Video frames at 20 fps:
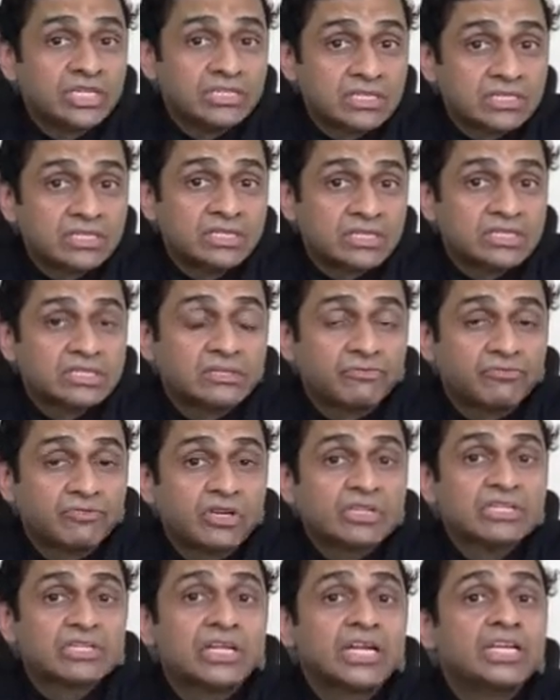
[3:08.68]
this
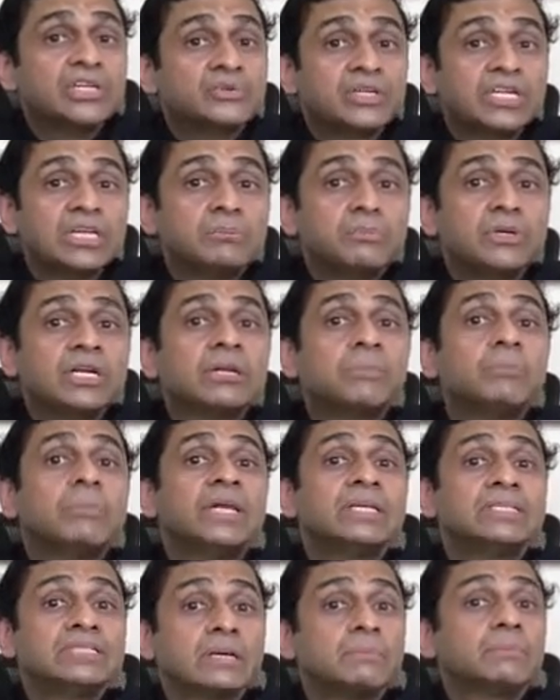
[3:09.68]
first line treatment
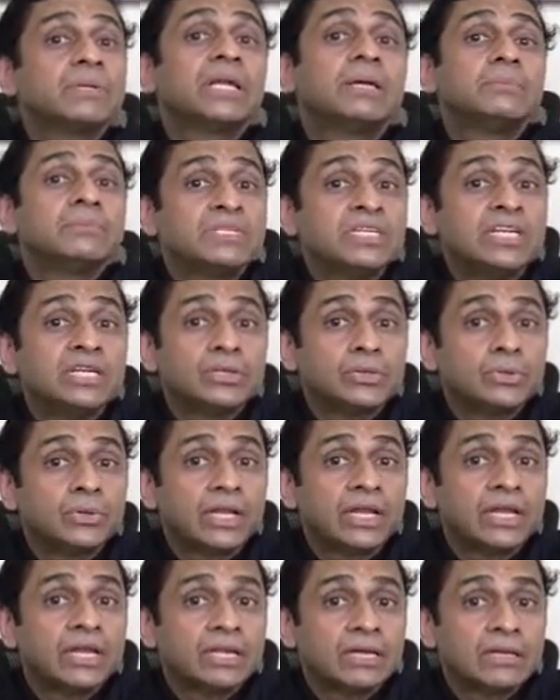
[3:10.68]
may sometimes need to
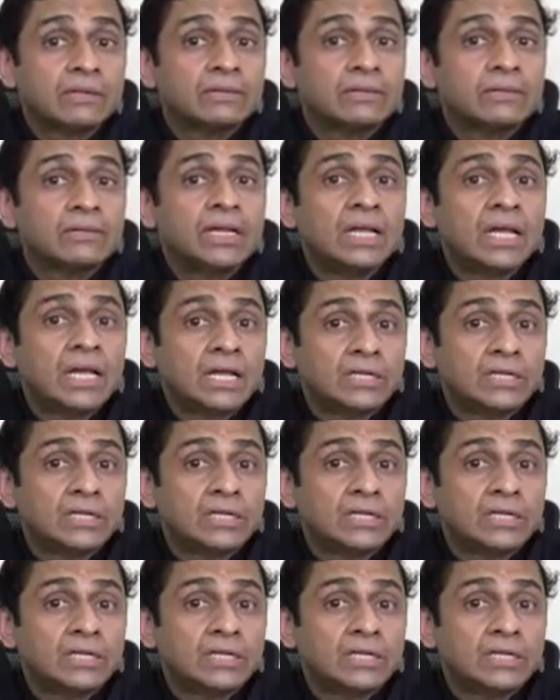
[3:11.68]
take in